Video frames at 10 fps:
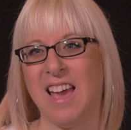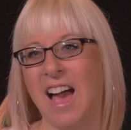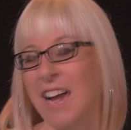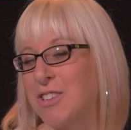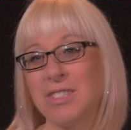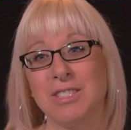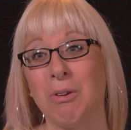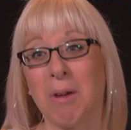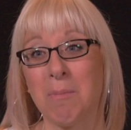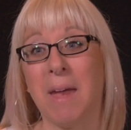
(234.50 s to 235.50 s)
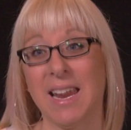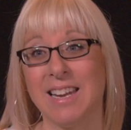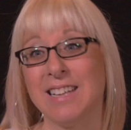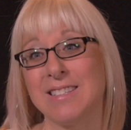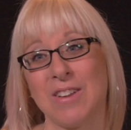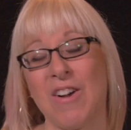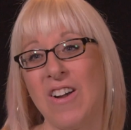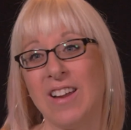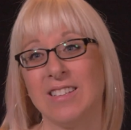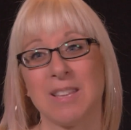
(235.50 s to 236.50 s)
actually doing maintenance
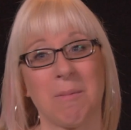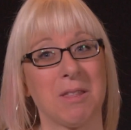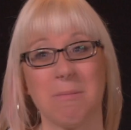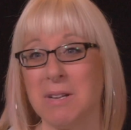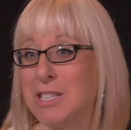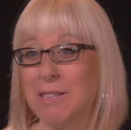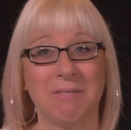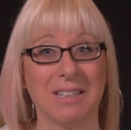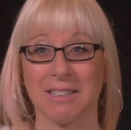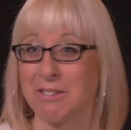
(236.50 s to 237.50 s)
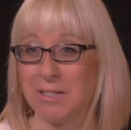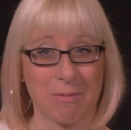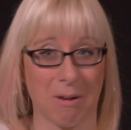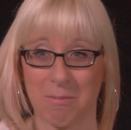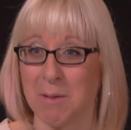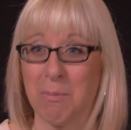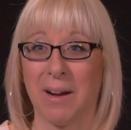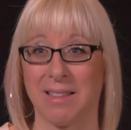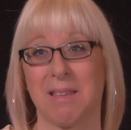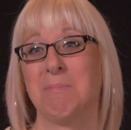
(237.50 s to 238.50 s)
on some of the mission vehicles when we
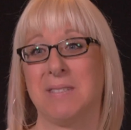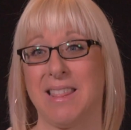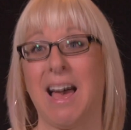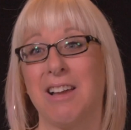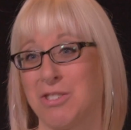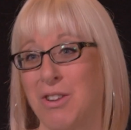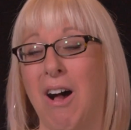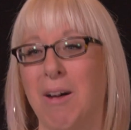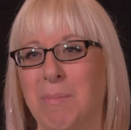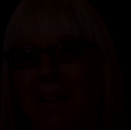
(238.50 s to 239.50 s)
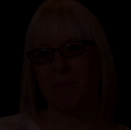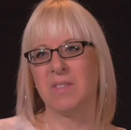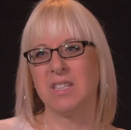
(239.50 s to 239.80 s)
bring them to that shop. The